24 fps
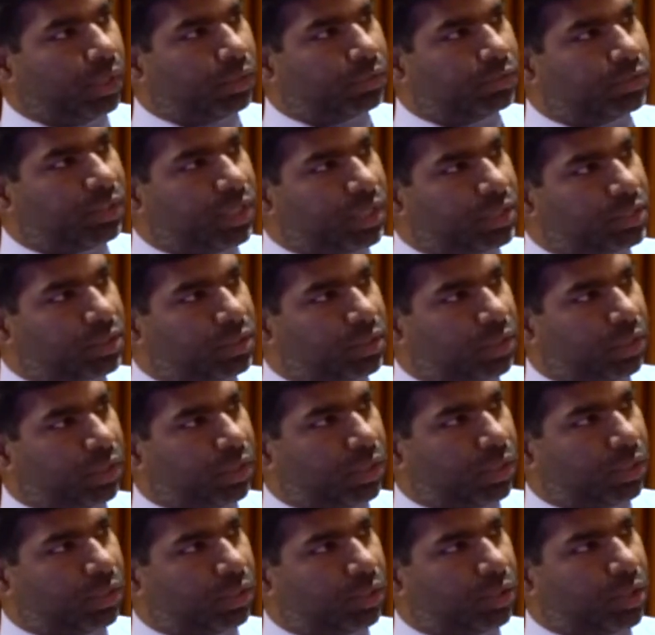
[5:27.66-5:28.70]
Just
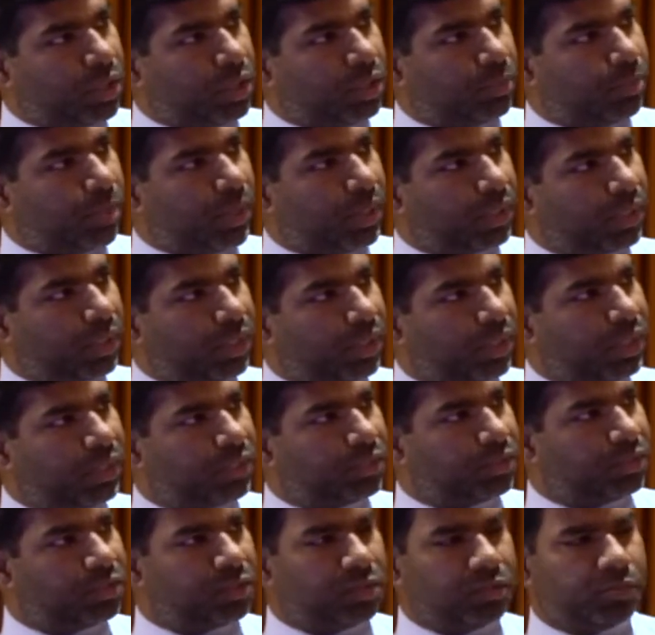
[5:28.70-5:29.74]
chronic pancreatitis
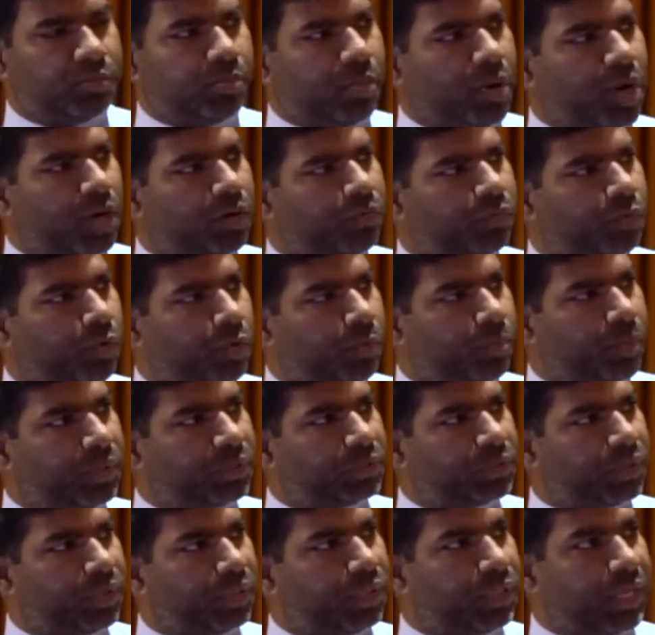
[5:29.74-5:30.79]
is
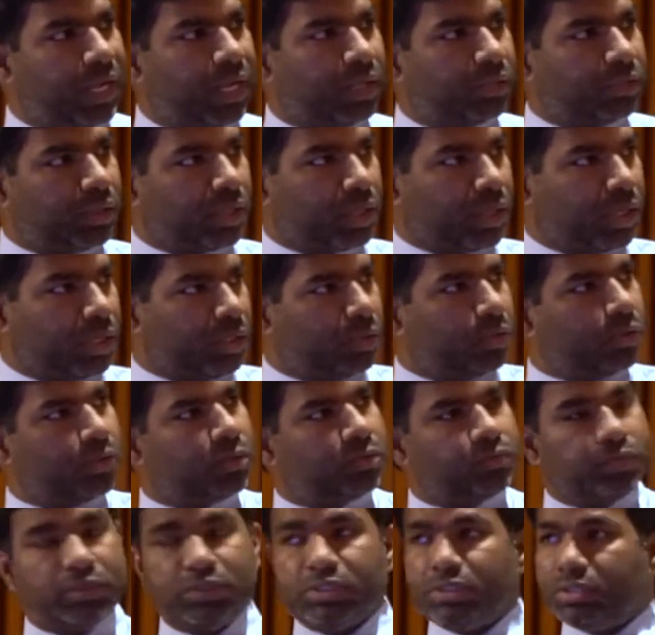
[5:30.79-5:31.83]
0.4%, and the
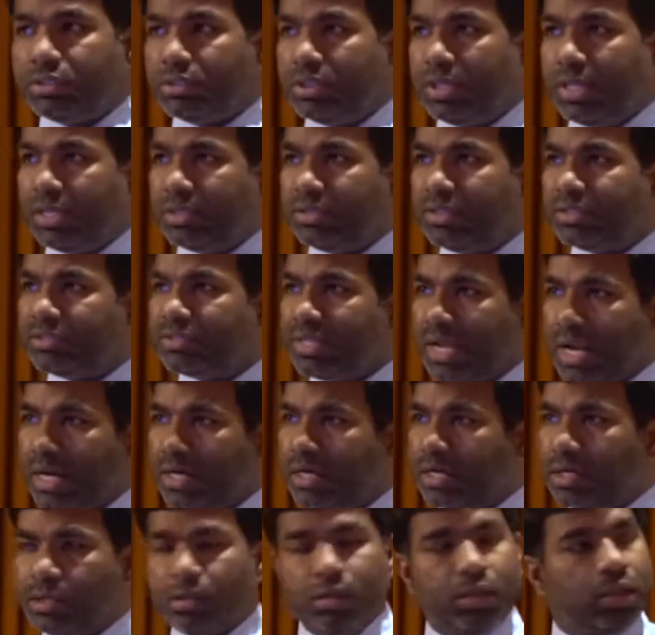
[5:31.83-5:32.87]
controls, which is like the
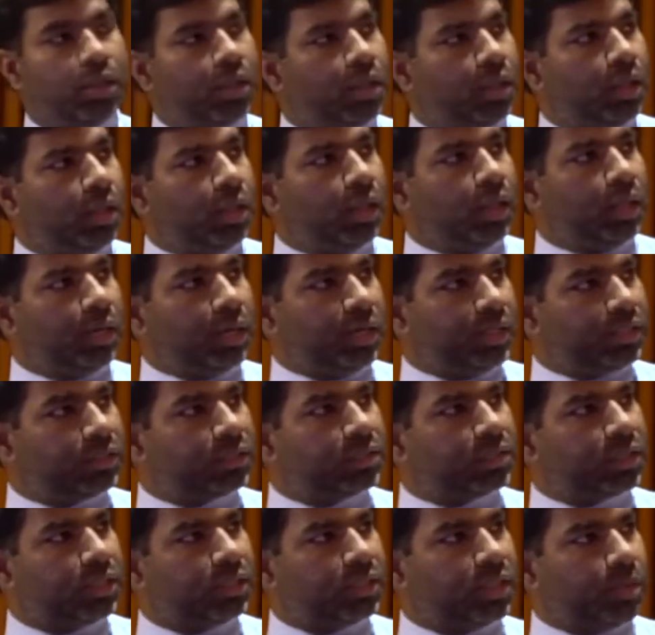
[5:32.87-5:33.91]
standard
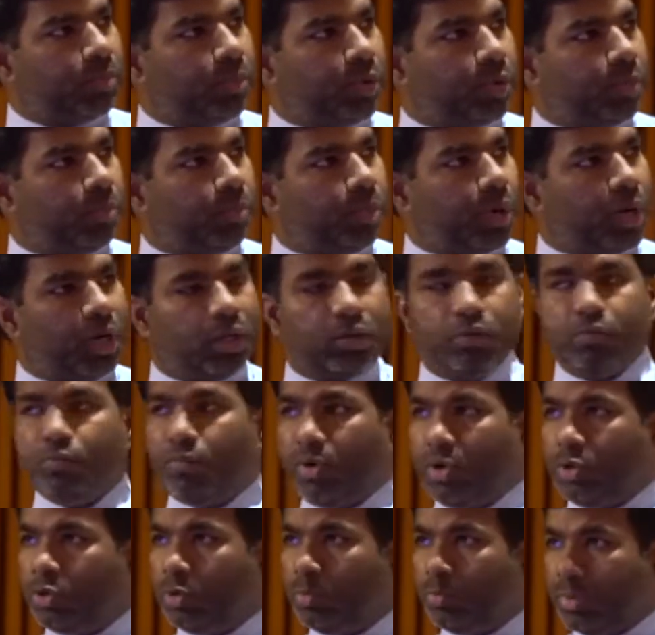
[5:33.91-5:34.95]
risk, is about
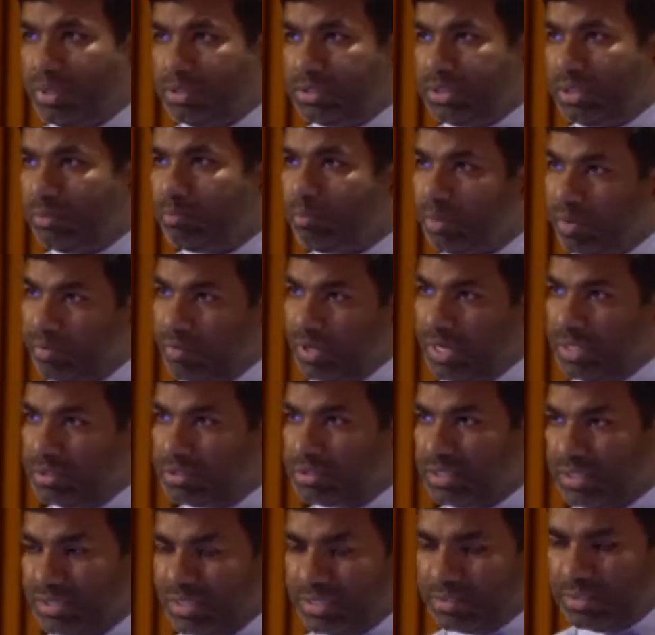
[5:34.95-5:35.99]
0.12%
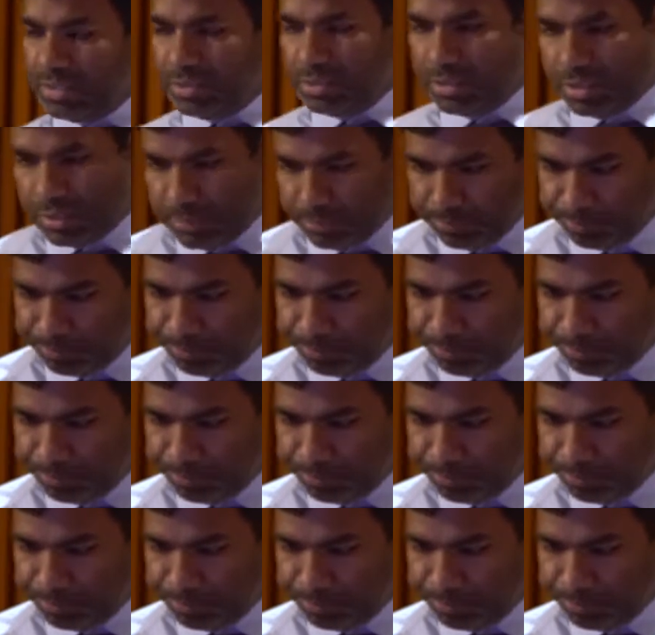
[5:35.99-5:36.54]
prevalence in the system.